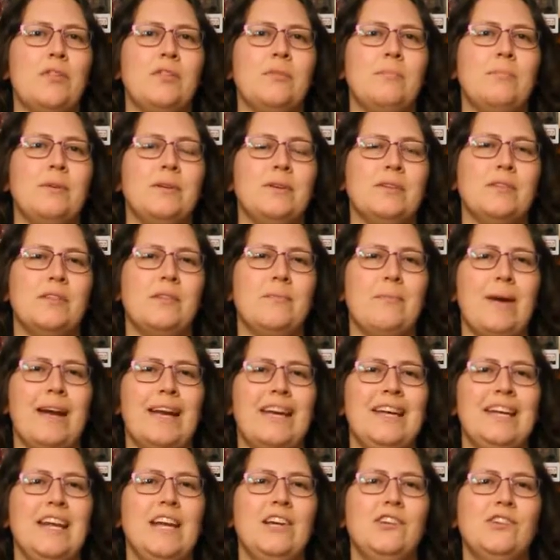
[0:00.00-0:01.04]
because of the
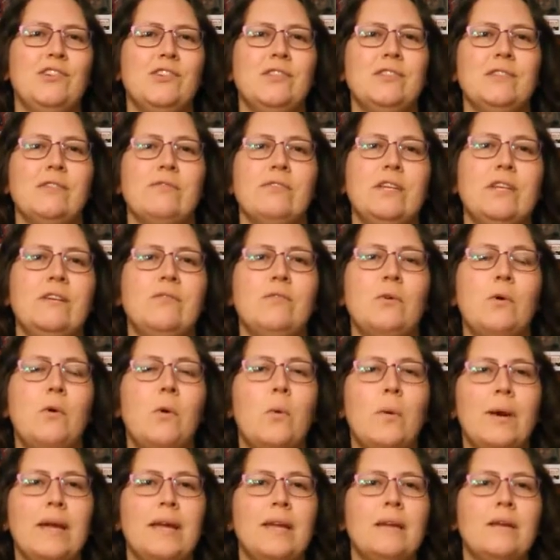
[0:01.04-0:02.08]
machinations of an evil
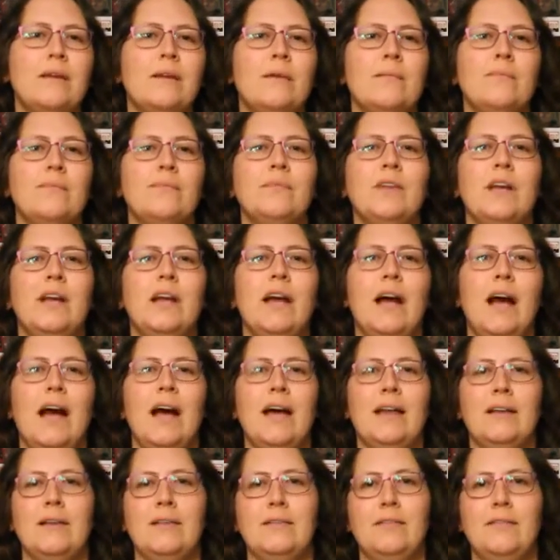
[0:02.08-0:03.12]
queen,
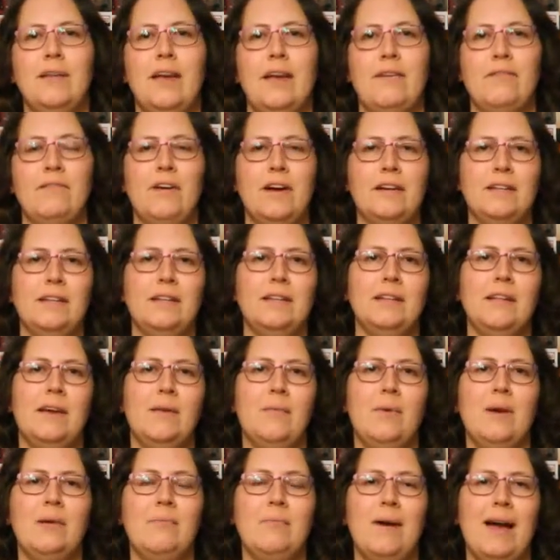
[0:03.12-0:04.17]
and they're finding their
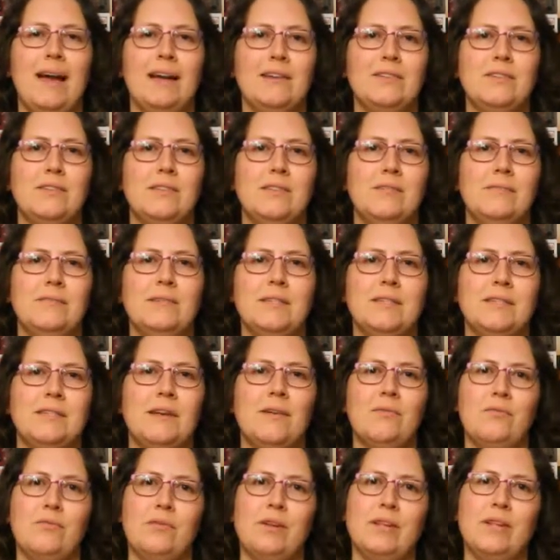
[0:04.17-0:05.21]
way back to
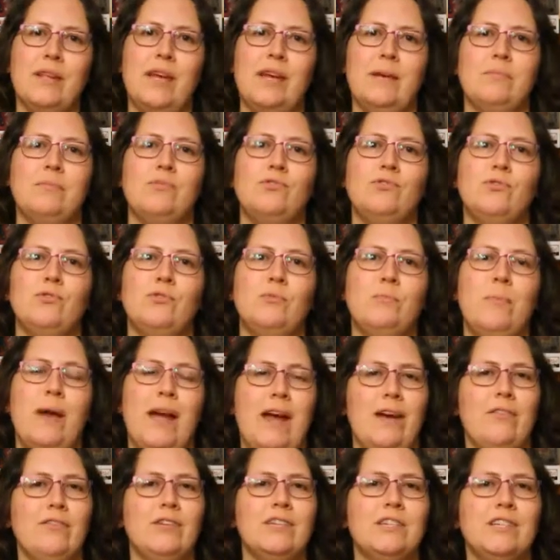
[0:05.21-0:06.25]
discovering their true
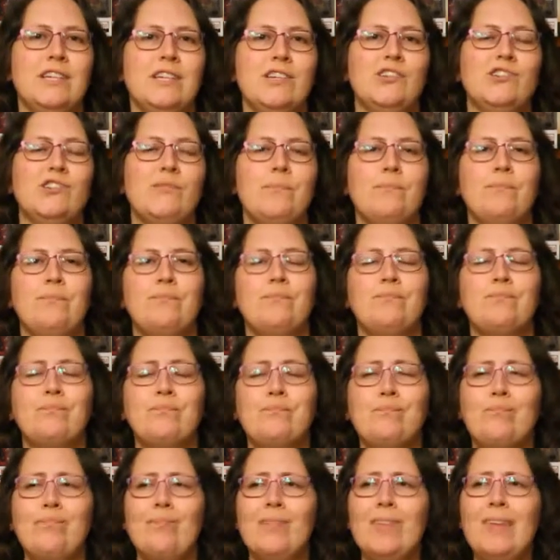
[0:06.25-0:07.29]
parentage.
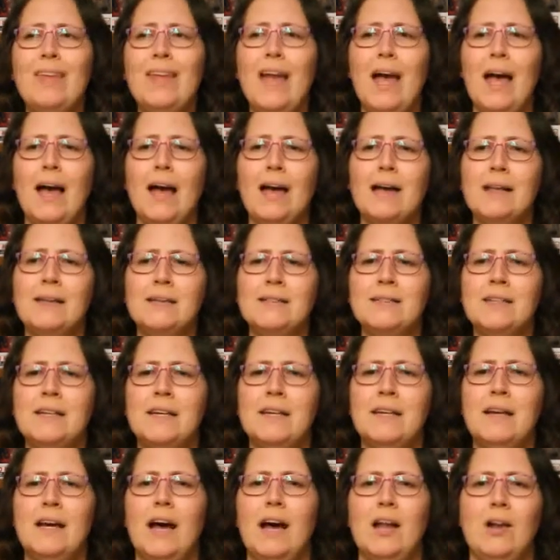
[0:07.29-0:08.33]
And
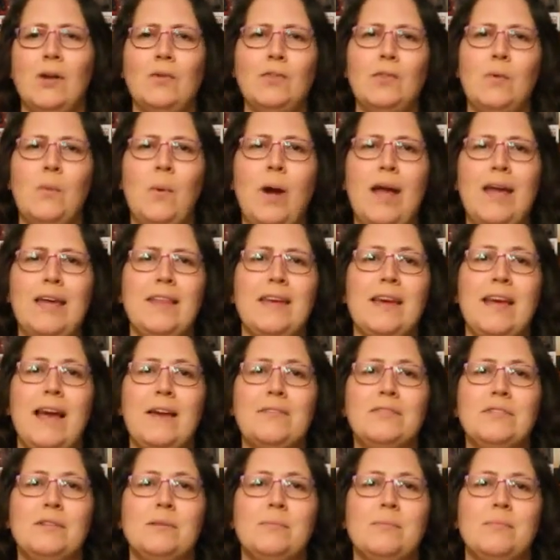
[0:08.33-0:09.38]
along the way they
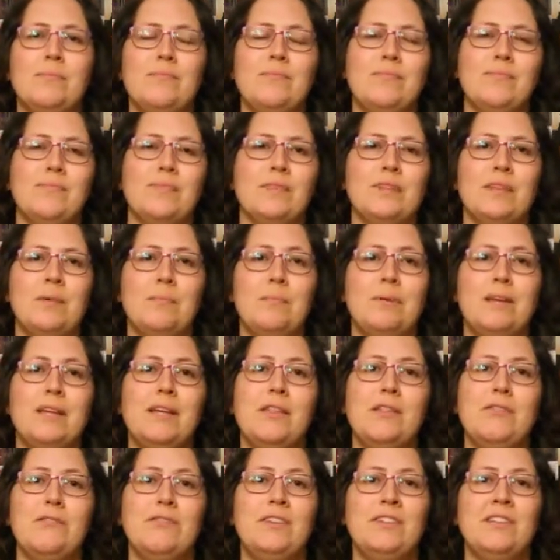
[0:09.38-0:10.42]
have to
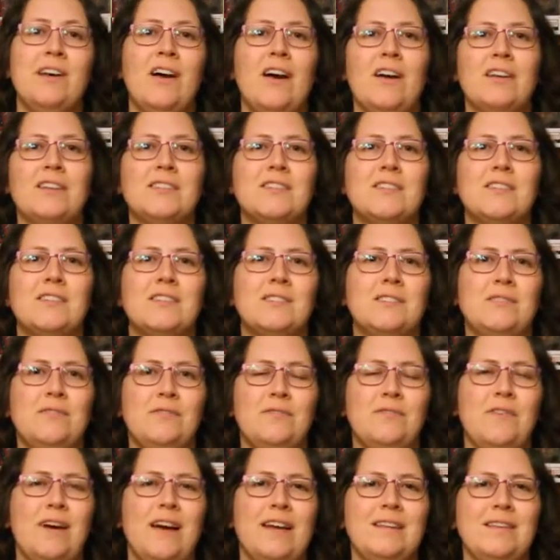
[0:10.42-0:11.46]
complete 3 tasks to
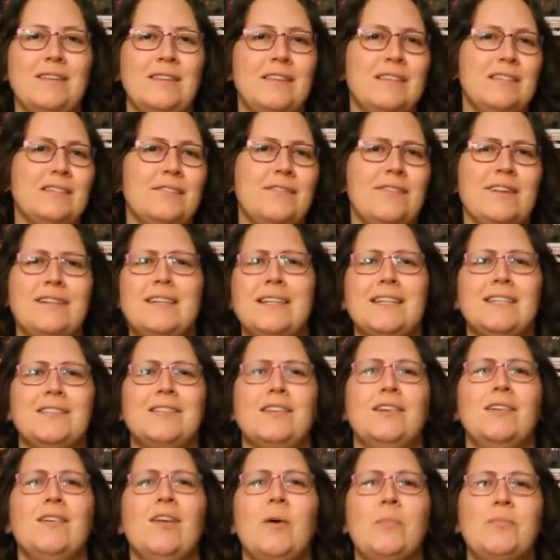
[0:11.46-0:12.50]
find these
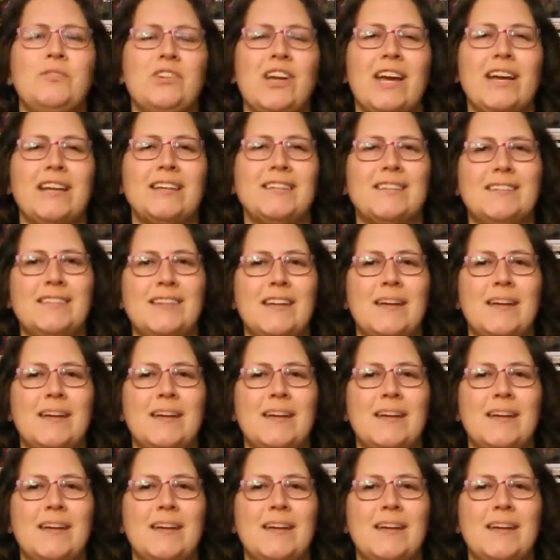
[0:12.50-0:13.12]
fantastical objects.